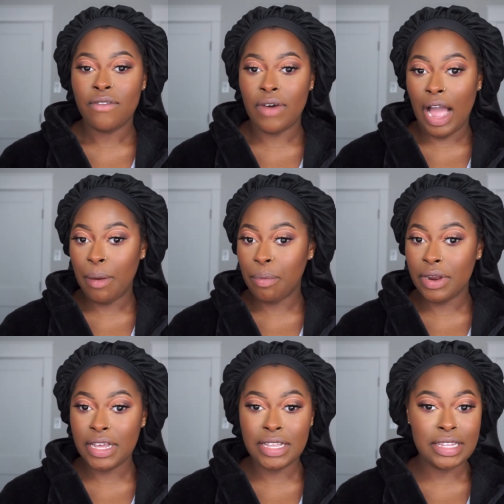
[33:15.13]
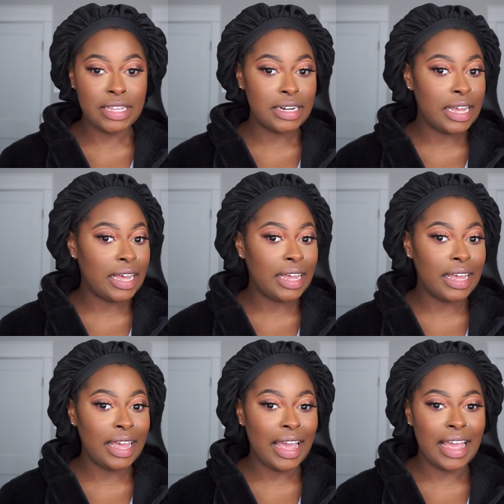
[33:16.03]
vibrant
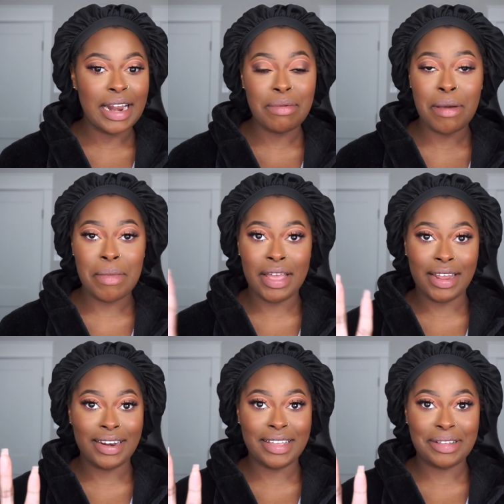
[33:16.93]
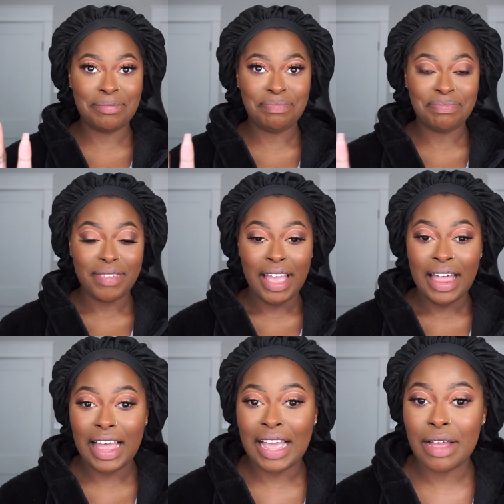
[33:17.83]
today and I'm not mad at it.
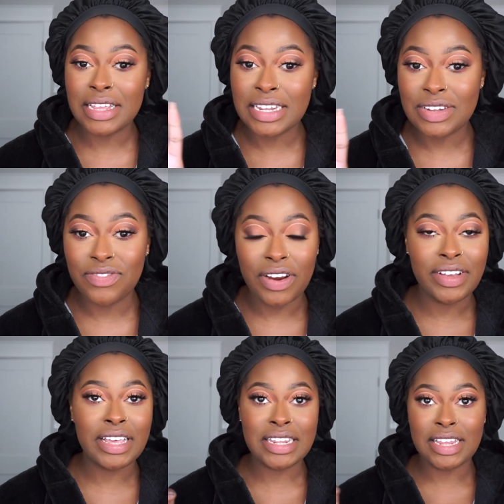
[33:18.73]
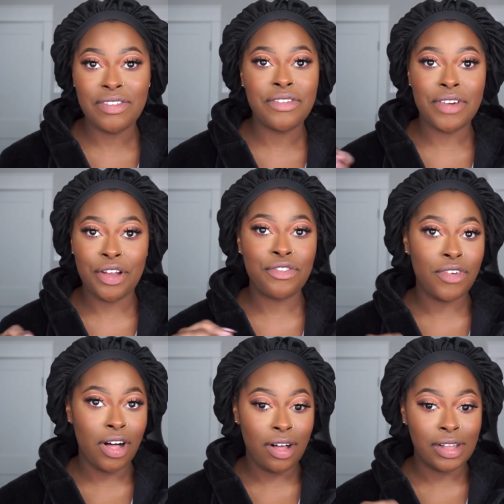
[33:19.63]
Like it's very, it's giving very
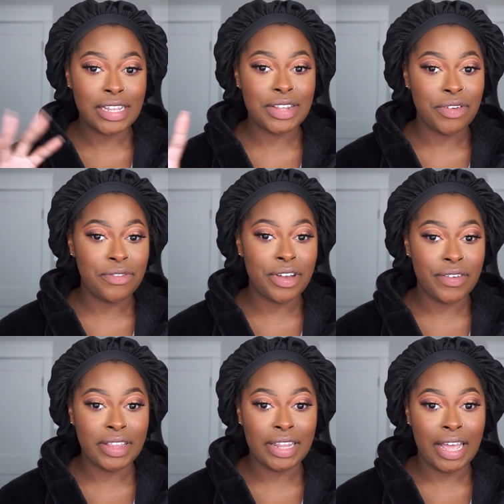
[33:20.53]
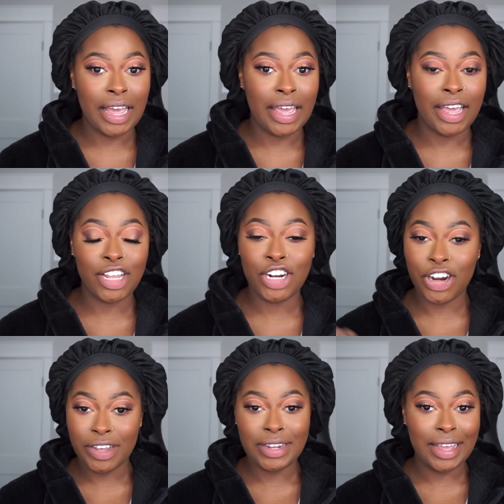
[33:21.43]
fall, it's giving very like
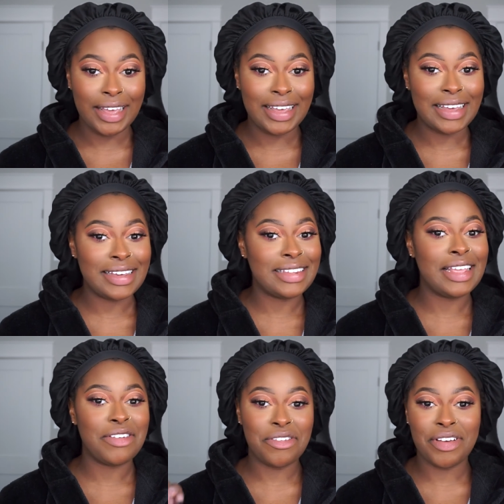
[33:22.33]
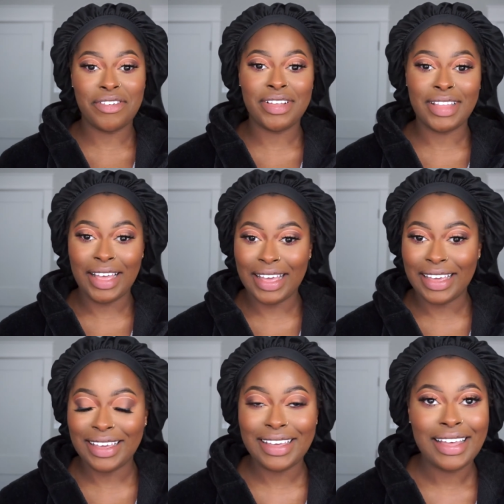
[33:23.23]
turkey day, it's giving very
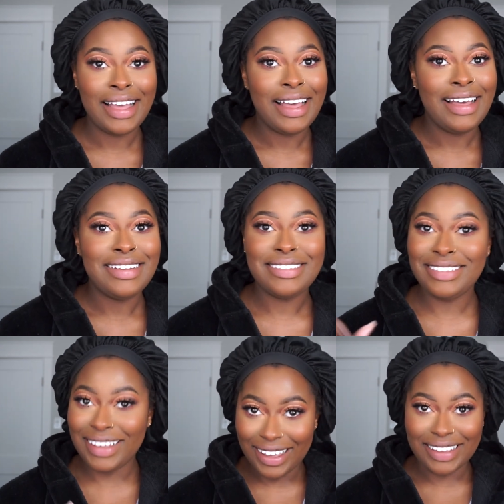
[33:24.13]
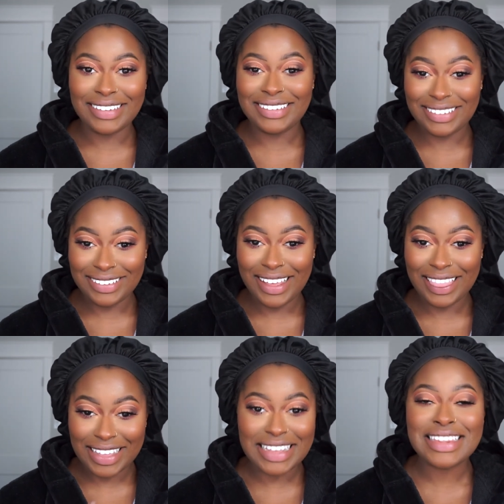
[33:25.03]
like, yes,
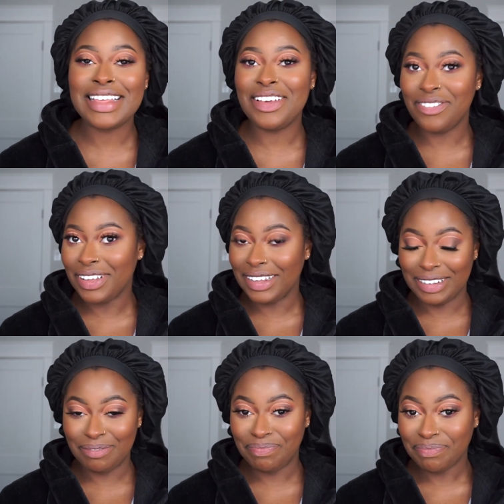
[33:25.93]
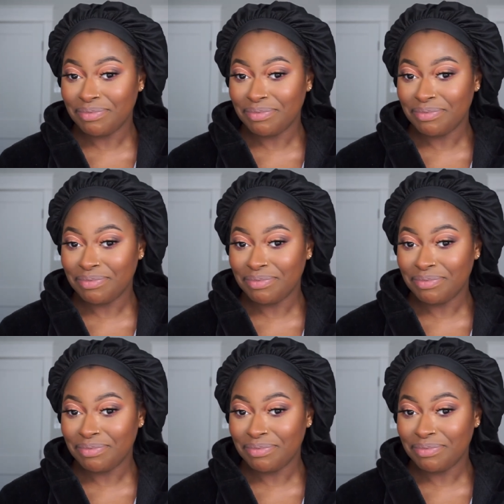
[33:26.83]
Thanksgiving